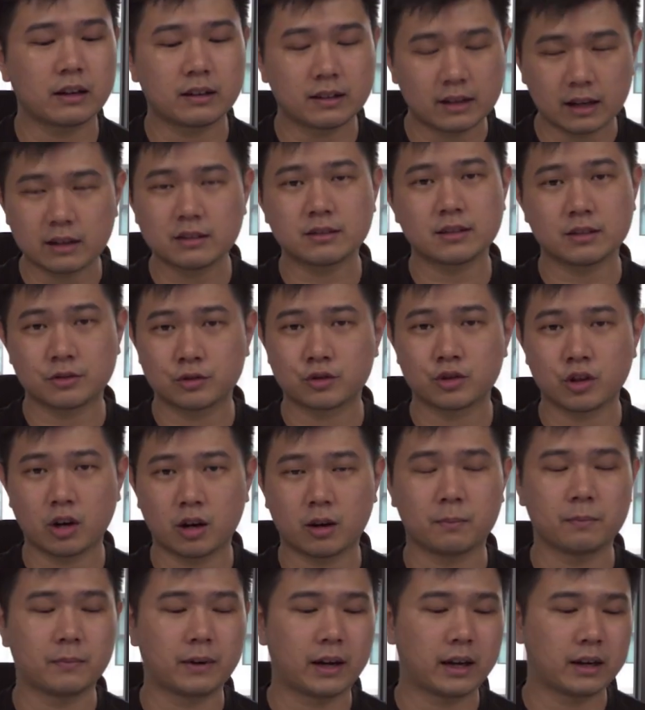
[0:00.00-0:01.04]
it does its
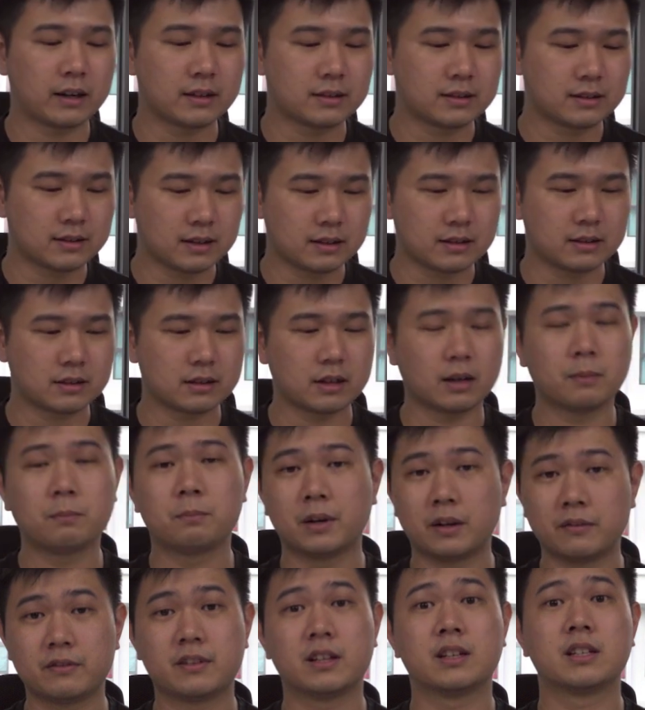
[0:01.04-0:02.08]
job, and it sits
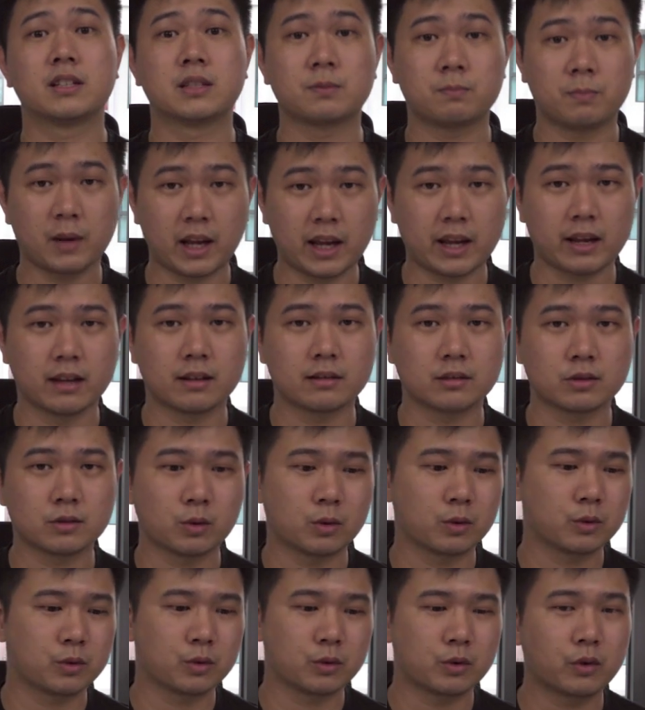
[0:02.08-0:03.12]
above the display
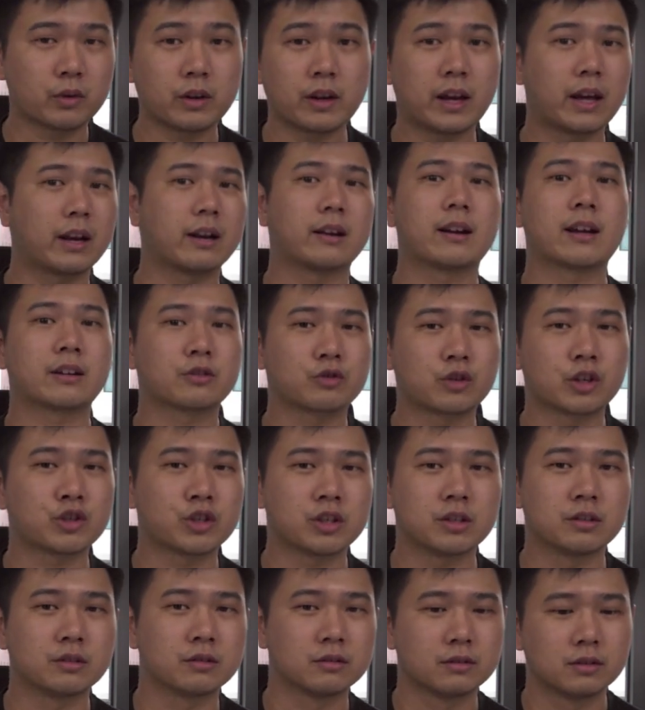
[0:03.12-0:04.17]
so you don't get an extra
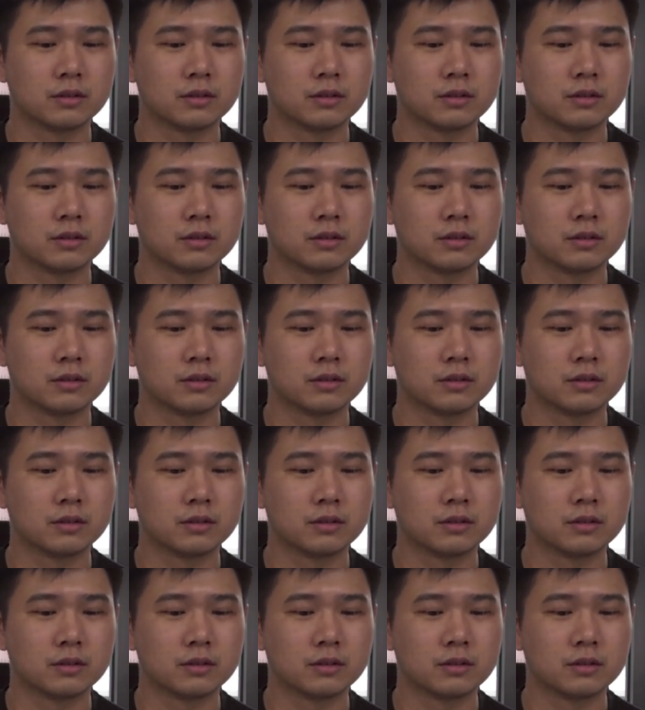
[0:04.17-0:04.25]
chin.